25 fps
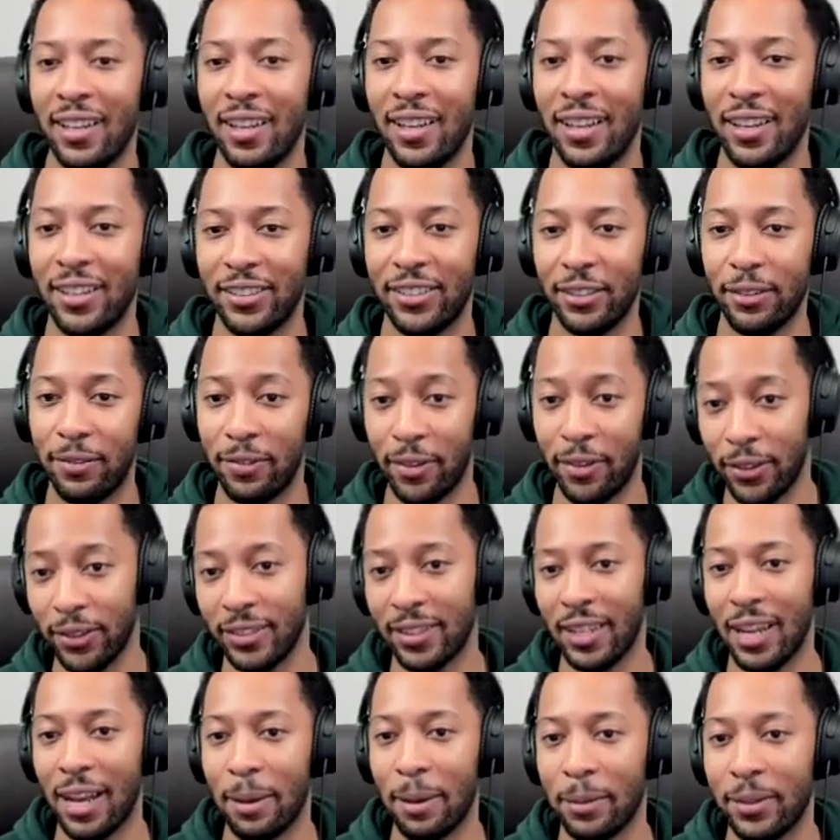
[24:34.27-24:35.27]
It's their first
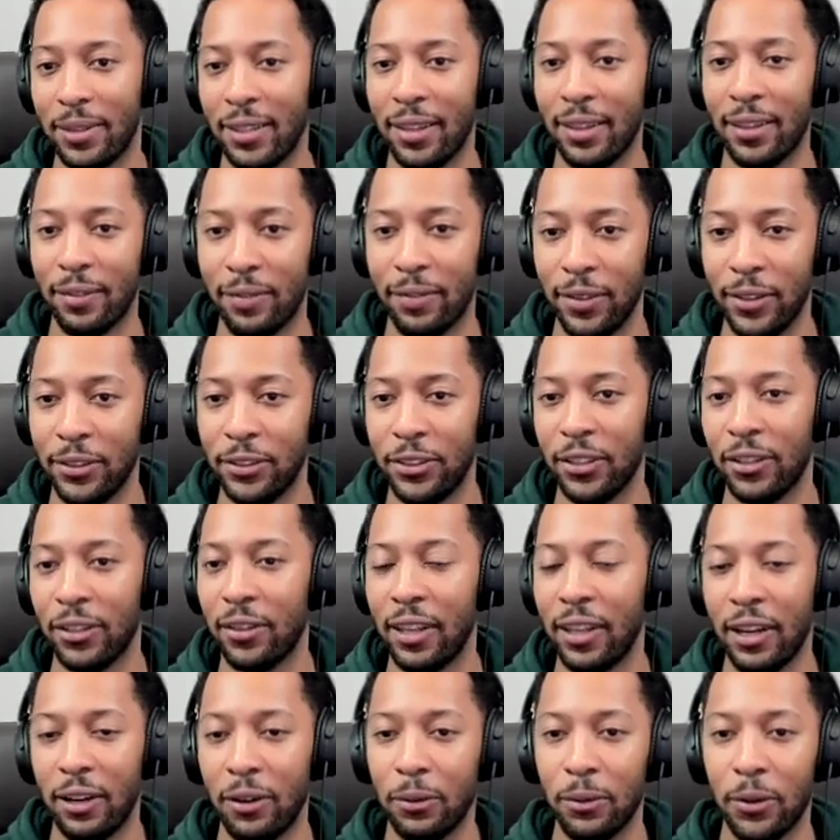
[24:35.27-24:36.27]
time seeing the feature. They
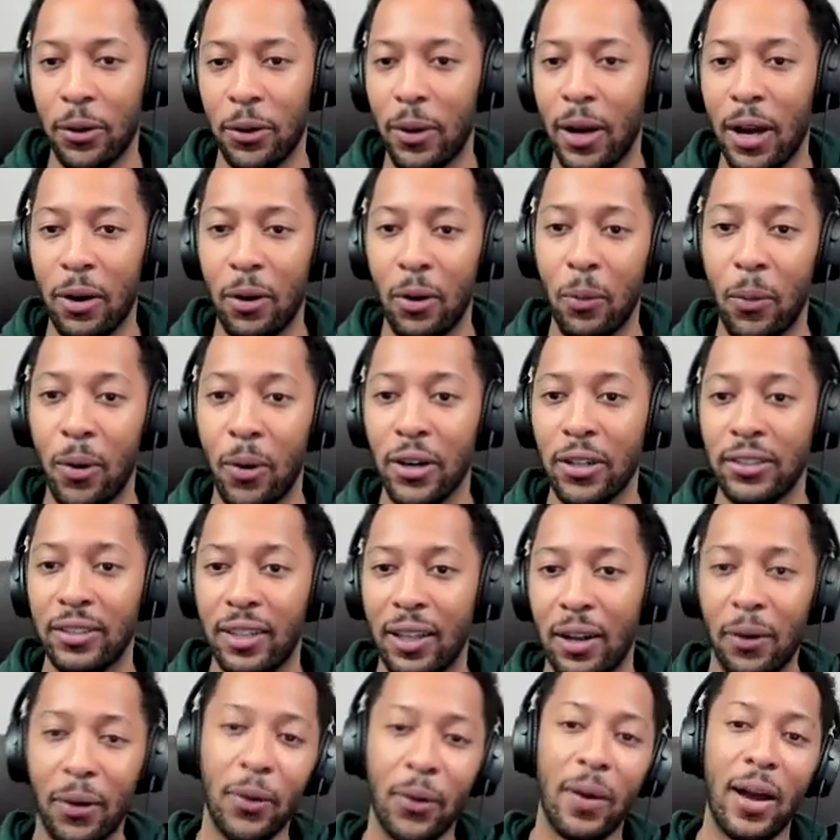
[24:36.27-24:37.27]
don't know how it works. They
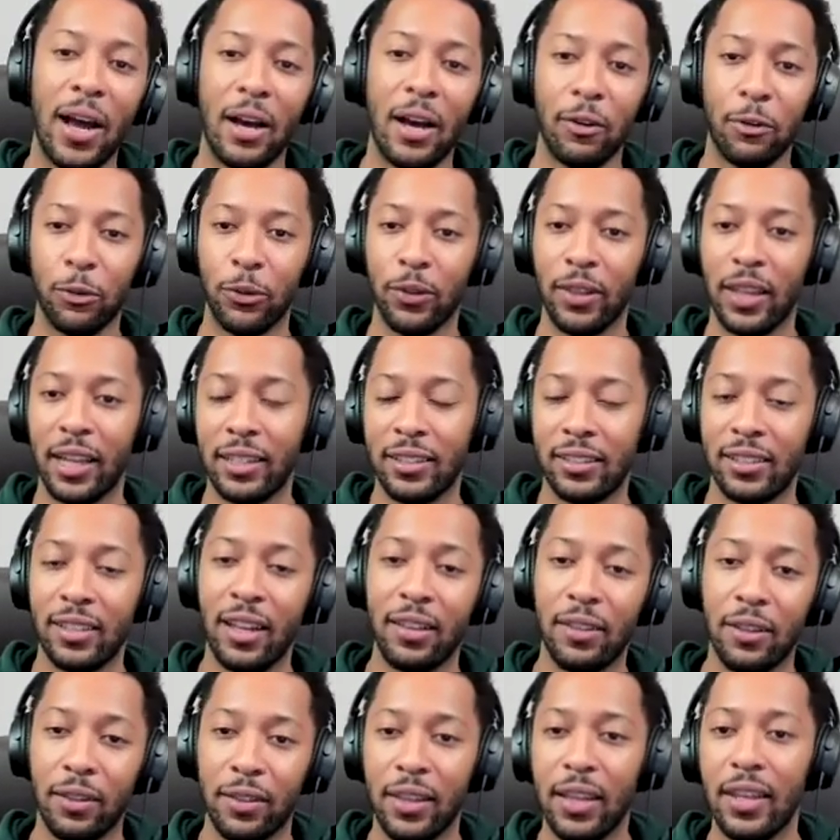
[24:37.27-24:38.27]
don't know how it relates to
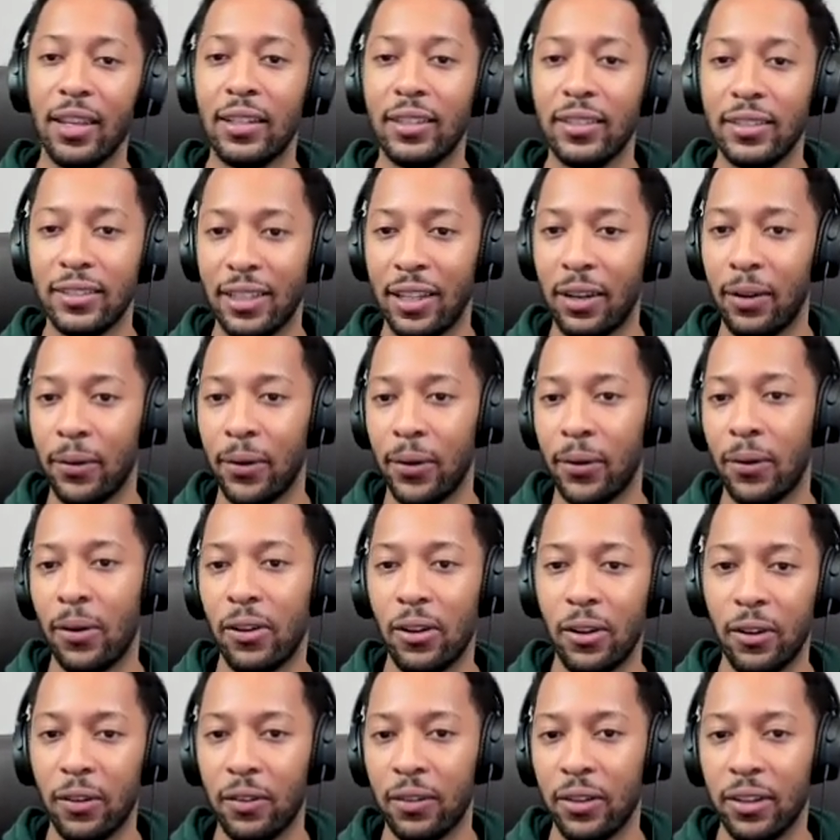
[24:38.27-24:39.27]
other things. They don't know
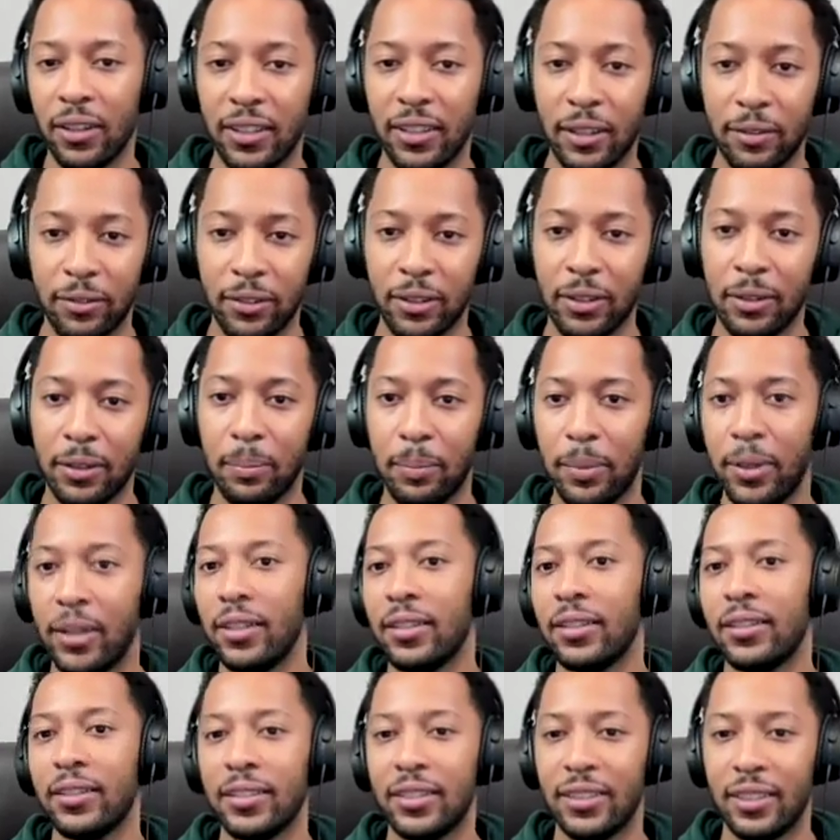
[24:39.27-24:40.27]
all the different
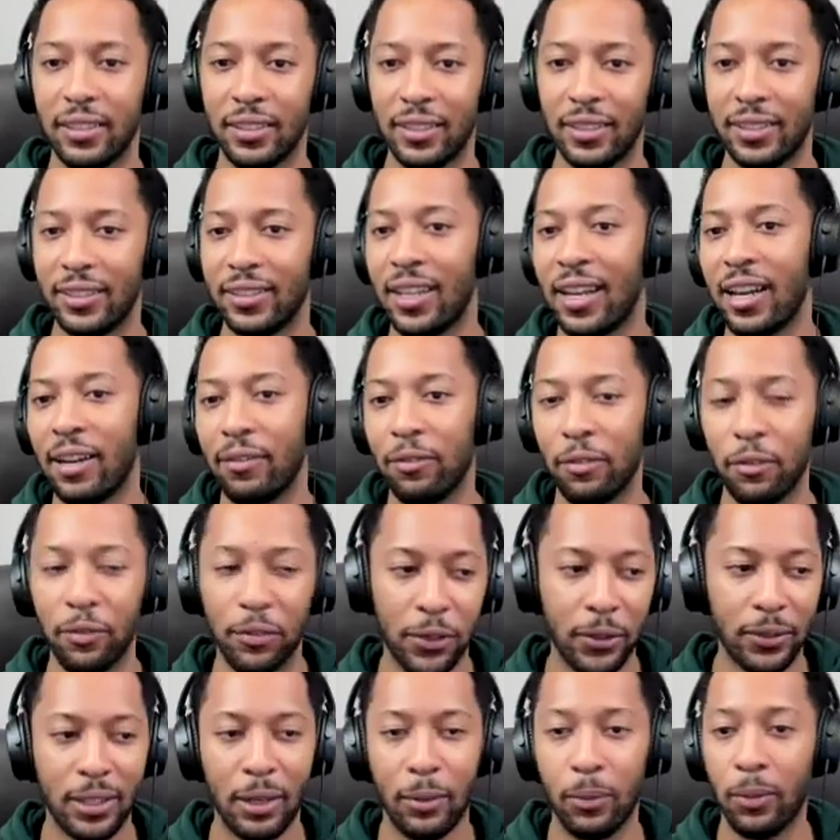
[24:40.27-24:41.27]
bugs and design
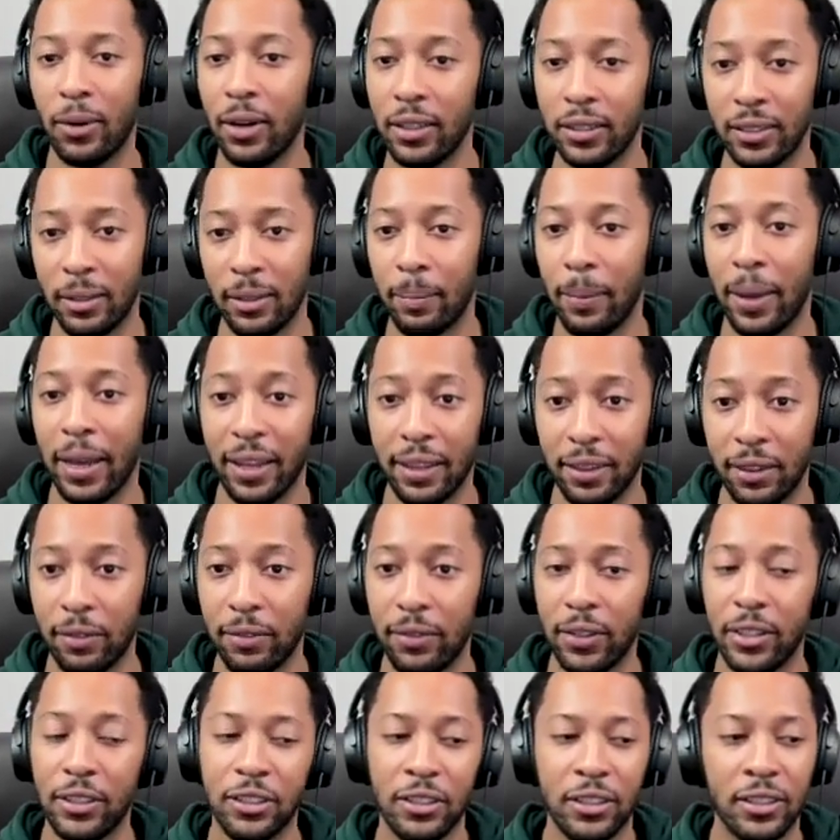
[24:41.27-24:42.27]
reviews that went into making the
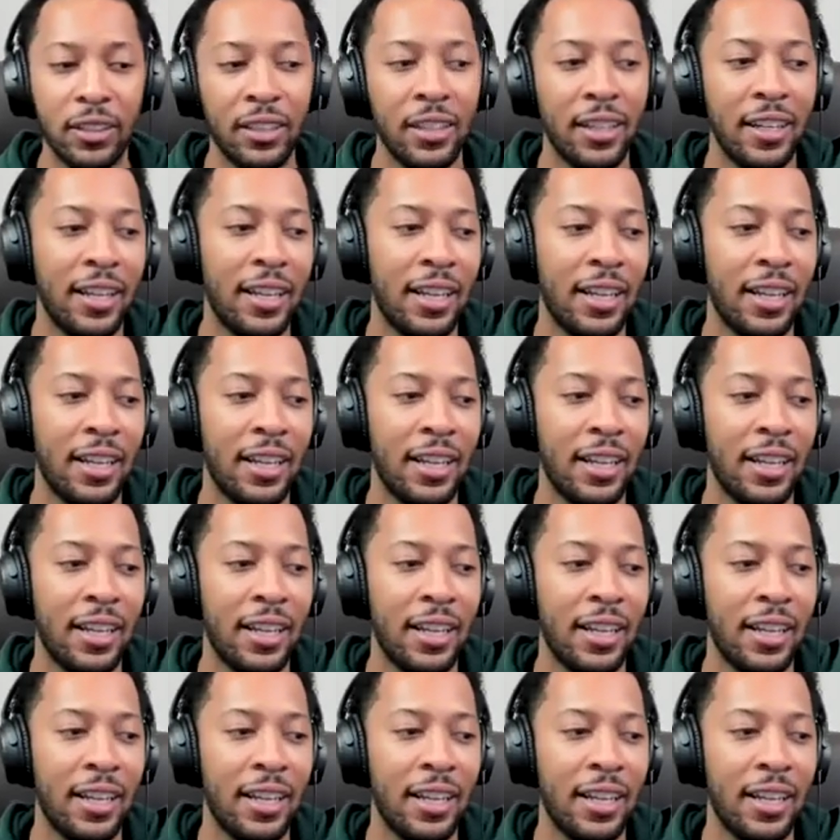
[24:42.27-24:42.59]
feature.